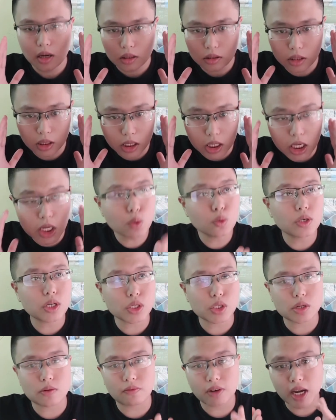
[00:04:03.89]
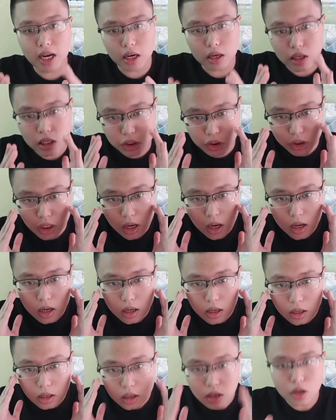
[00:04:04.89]
the illness of English
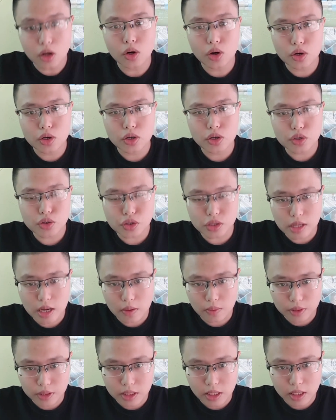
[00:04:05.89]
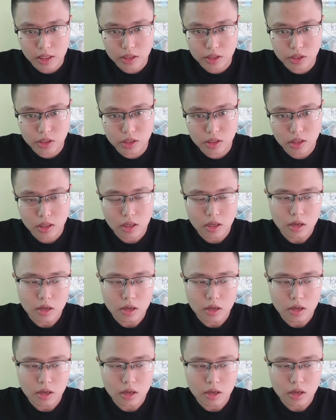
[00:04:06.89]
learners nowadays.